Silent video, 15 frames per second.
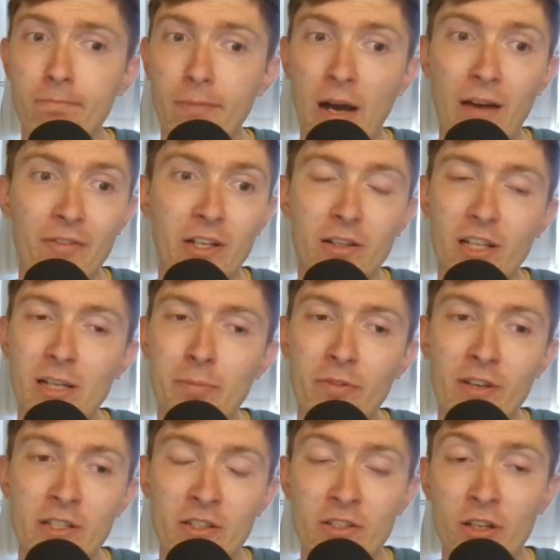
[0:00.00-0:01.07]
Having
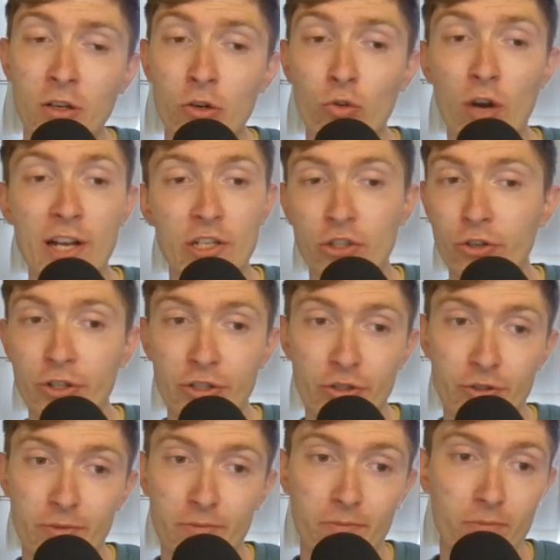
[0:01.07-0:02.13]
Leibowitz is a great
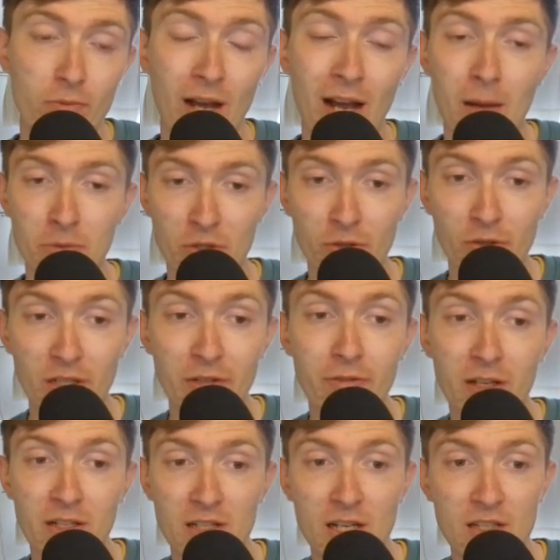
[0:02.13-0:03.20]
choice. Absolutely
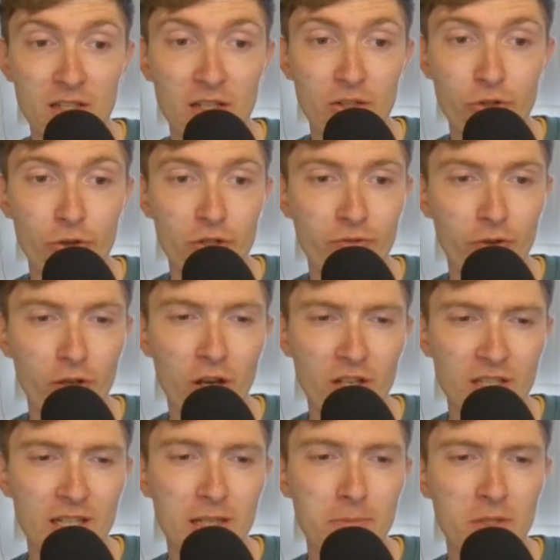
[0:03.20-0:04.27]
fantastic choice for a lot of
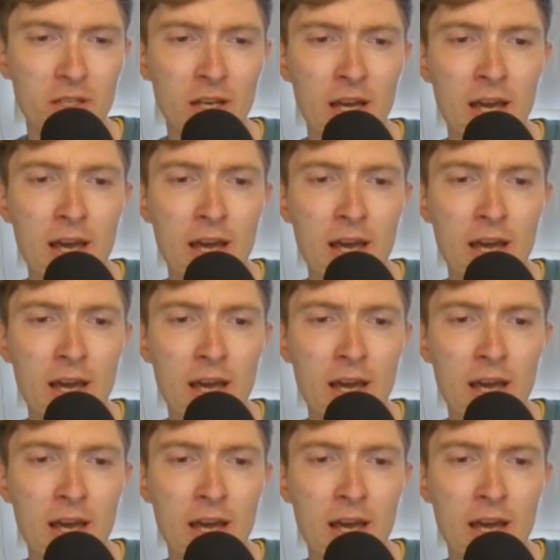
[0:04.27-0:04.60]
teams.